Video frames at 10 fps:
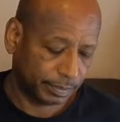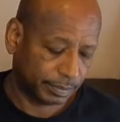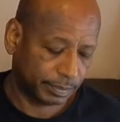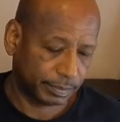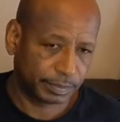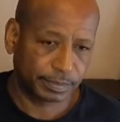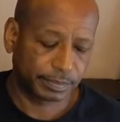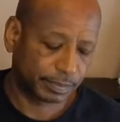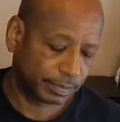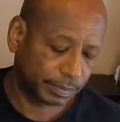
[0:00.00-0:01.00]

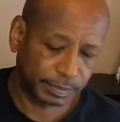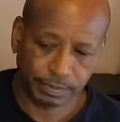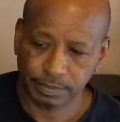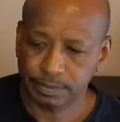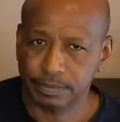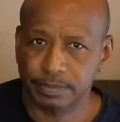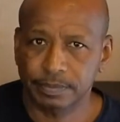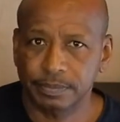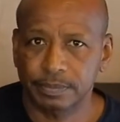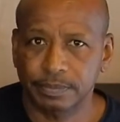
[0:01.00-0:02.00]

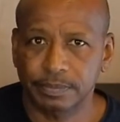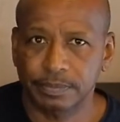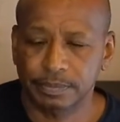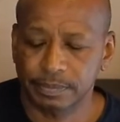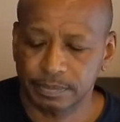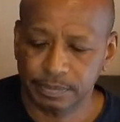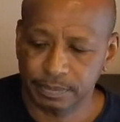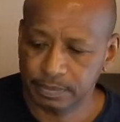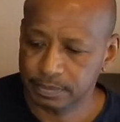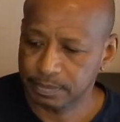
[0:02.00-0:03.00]

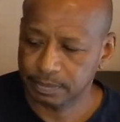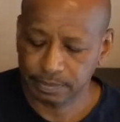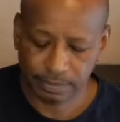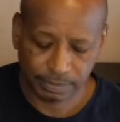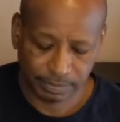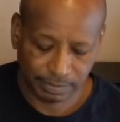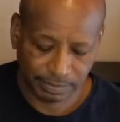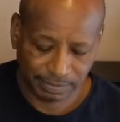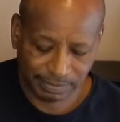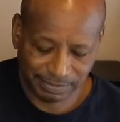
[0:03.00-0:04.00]

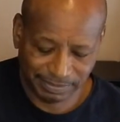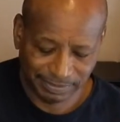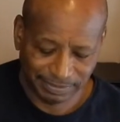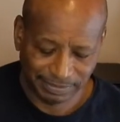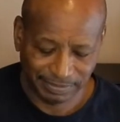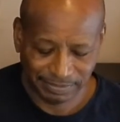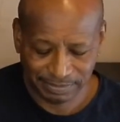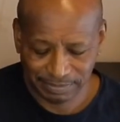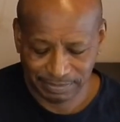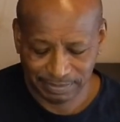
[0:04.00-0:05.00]

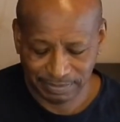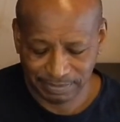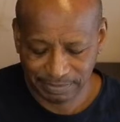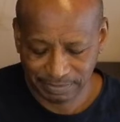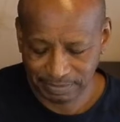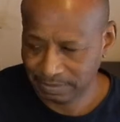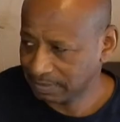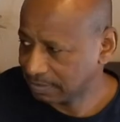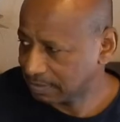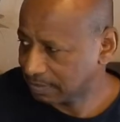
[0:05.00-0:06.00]

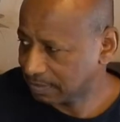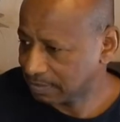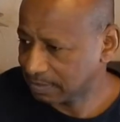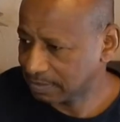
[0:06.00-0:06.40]
[no speech]